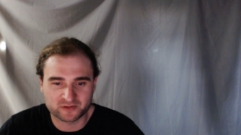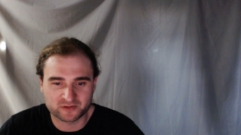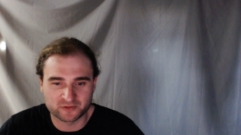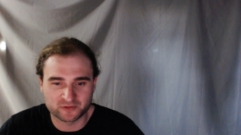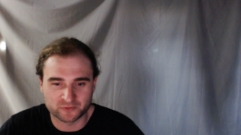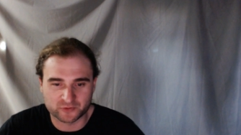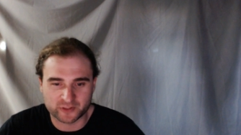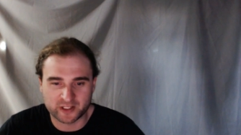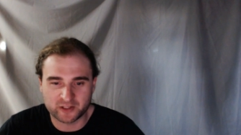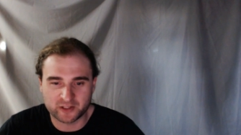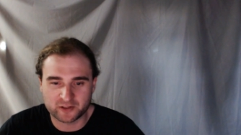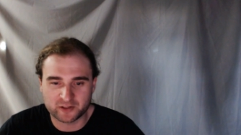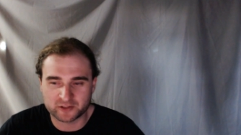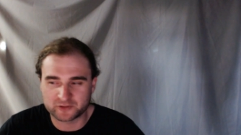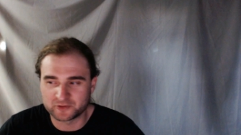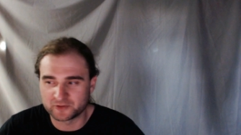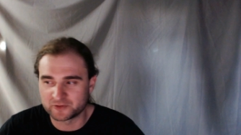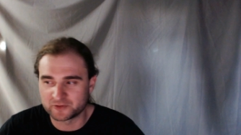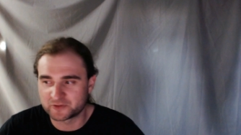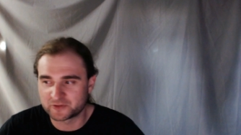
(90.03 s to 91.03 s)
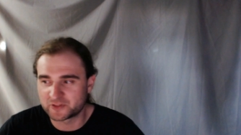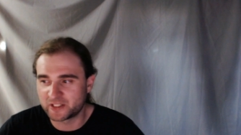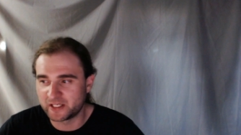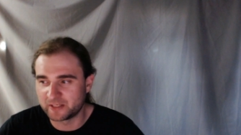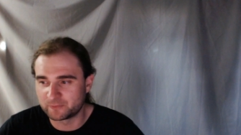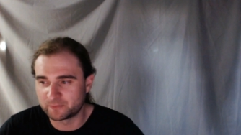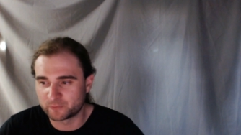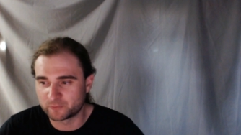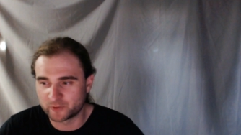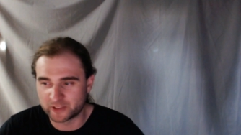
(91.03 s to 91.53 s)
those characters
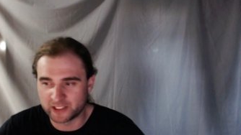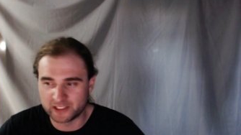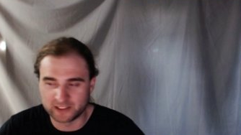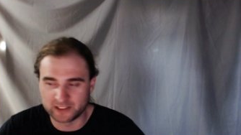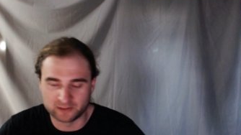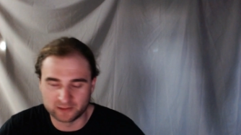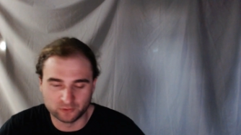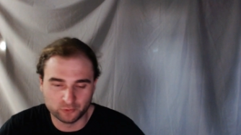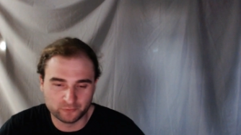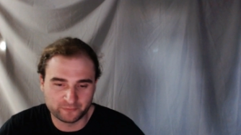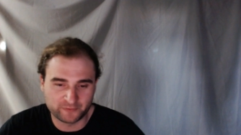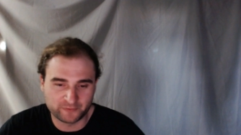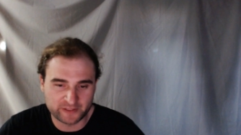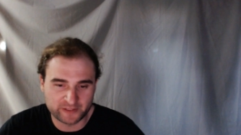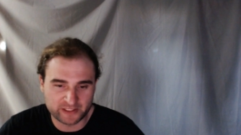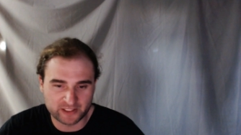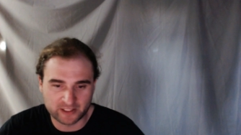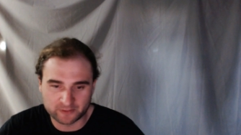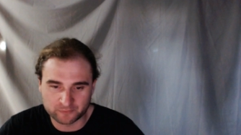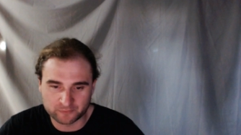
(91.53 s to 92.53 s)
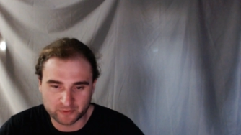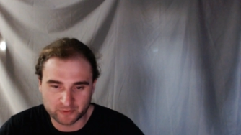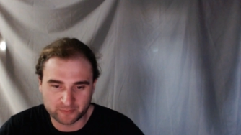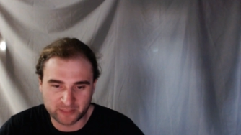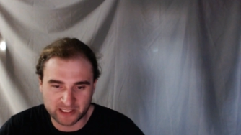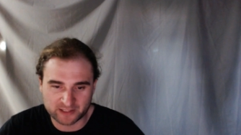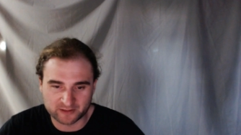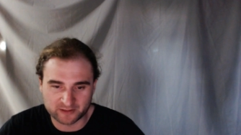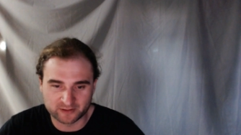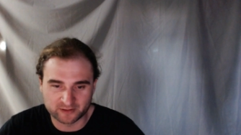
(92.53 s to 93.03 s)
and we're getting Luffy and
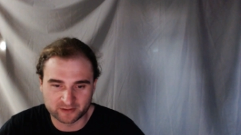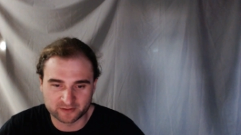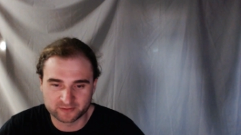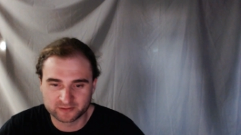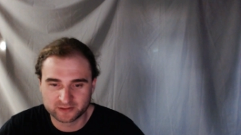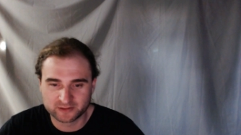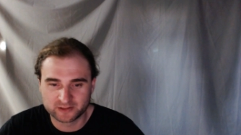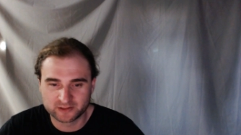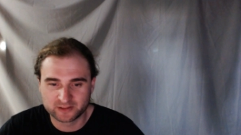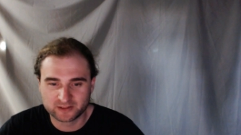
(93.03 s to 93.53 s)
Rebecca